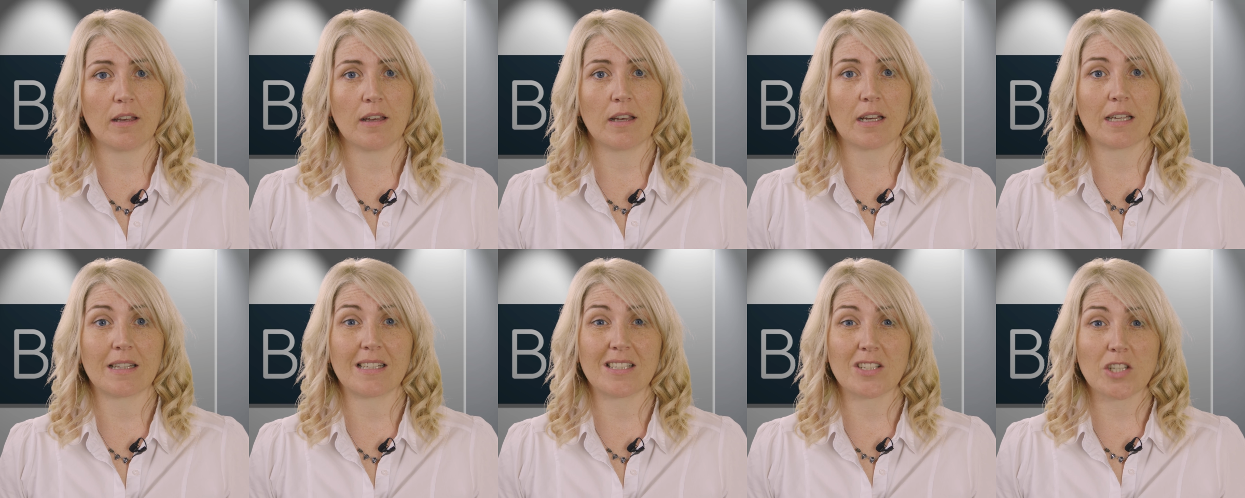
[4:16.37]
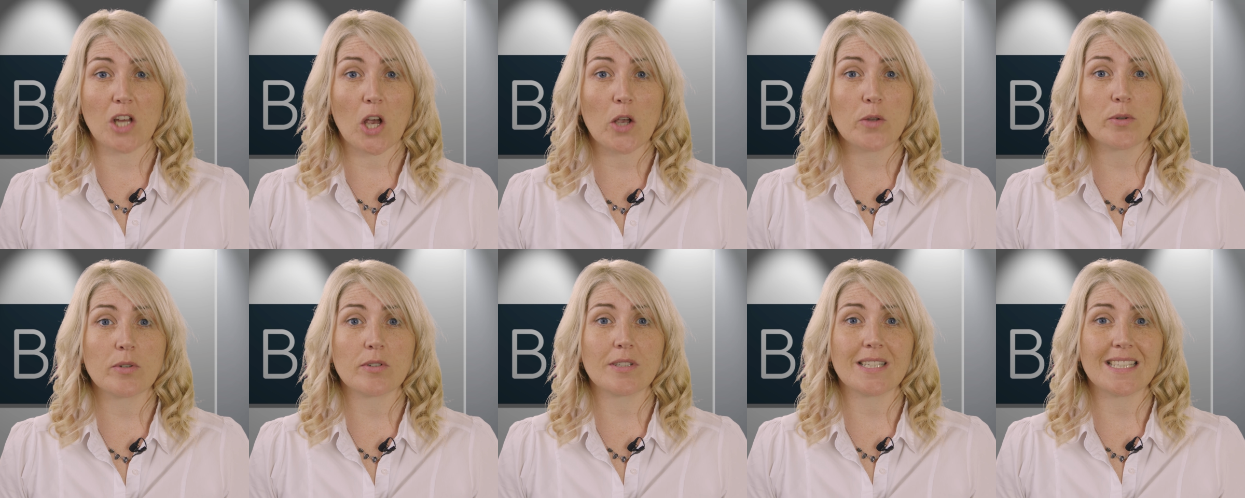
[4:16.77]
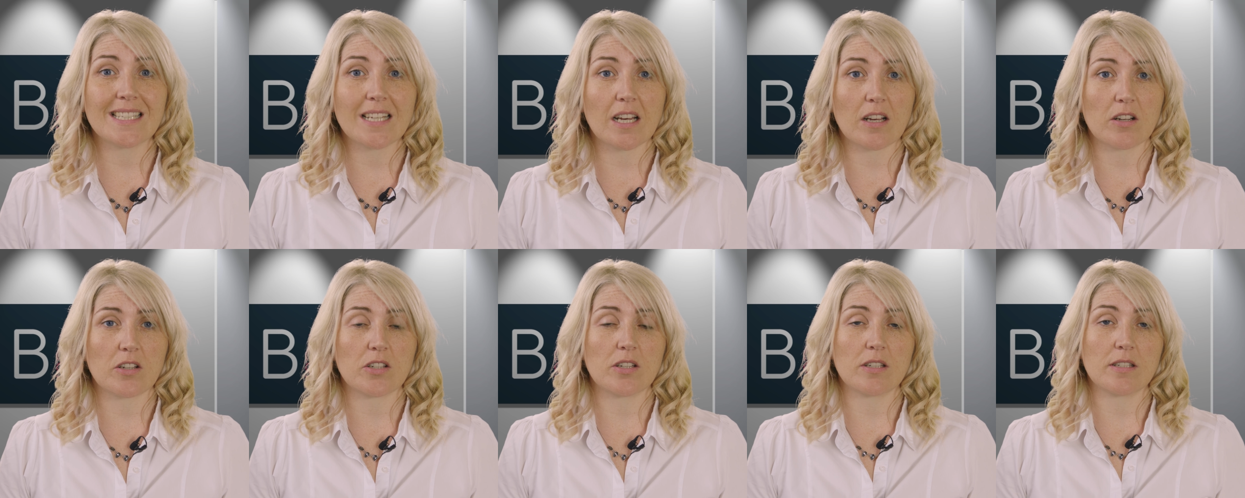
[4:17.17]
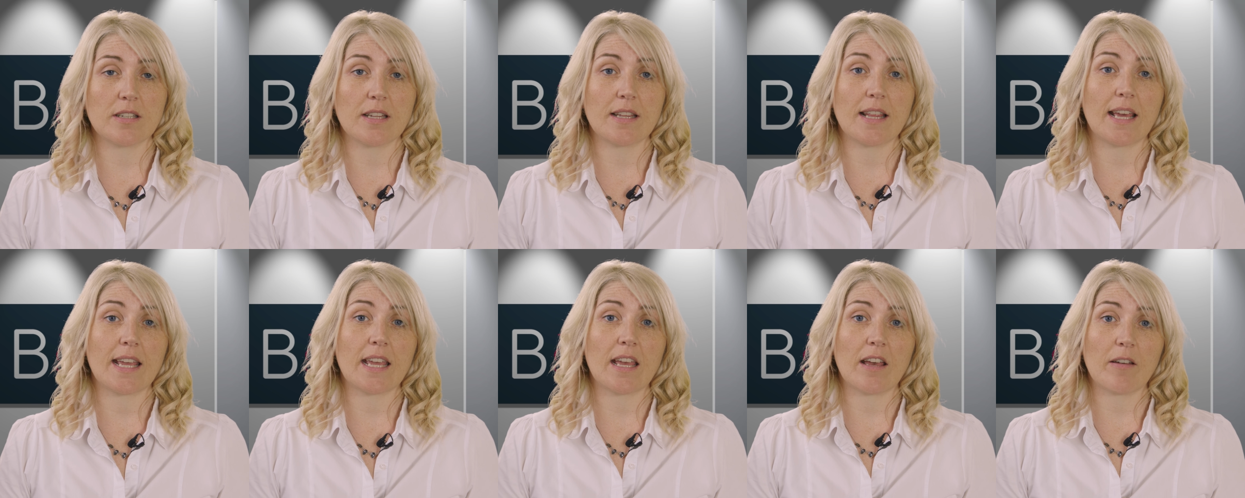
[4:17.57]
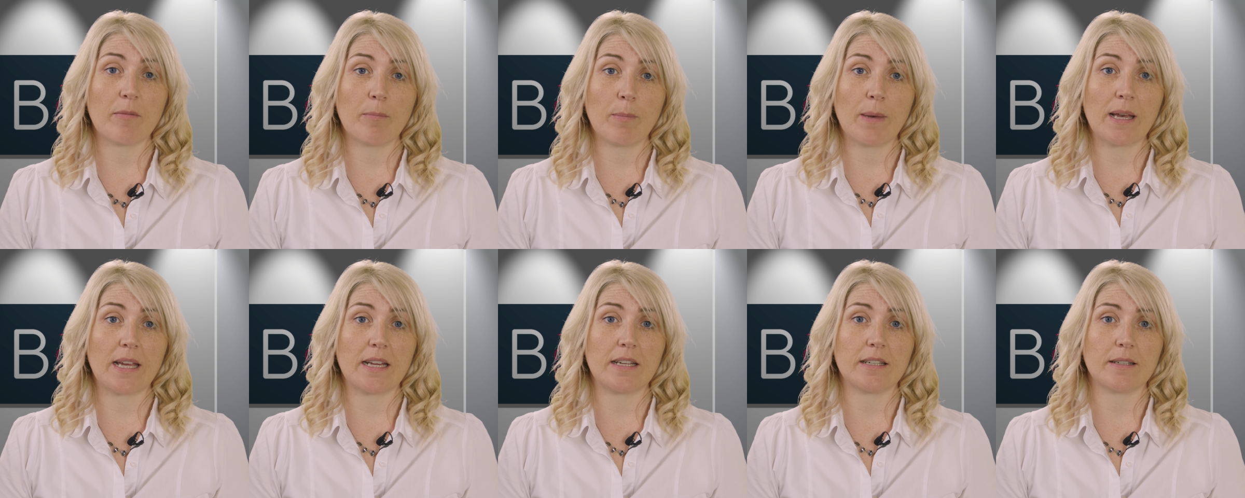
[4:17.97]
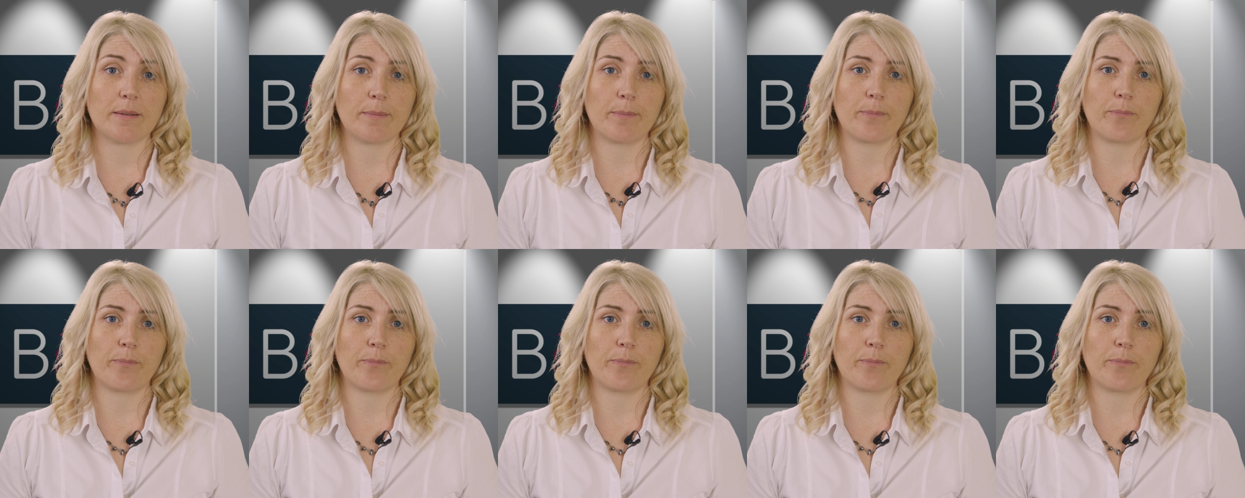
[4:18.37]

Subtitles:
and the total deductions that they have made.